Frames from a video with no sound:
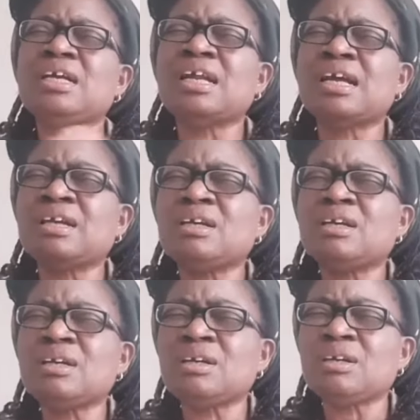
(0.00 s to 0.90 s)
that
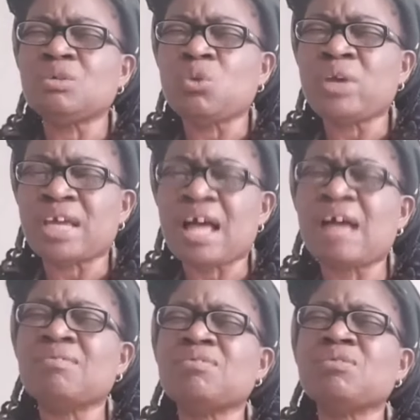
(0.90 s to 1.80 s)
we
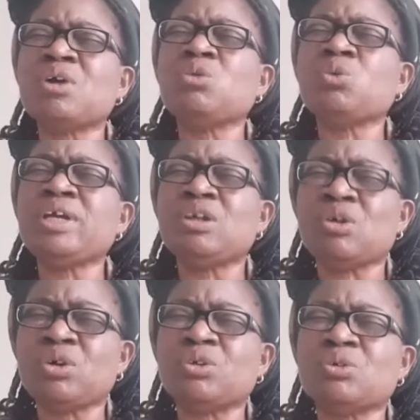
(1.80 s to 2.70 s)
have when we
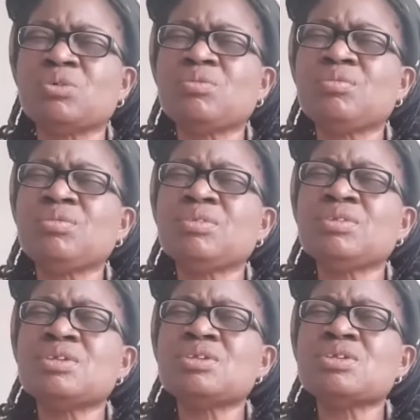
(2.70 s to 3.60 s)
know you.
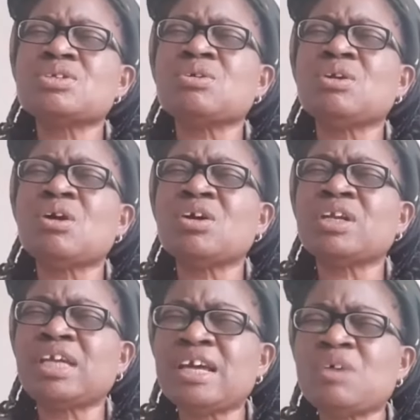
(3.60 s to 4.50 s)
So,
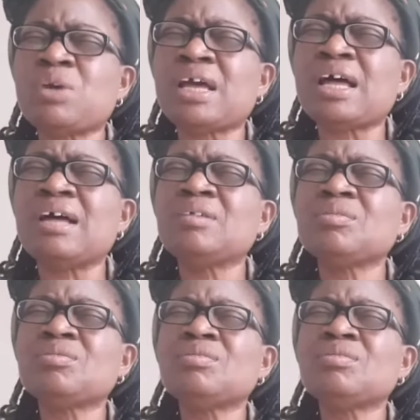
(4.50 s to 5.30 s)
Lord, here we are.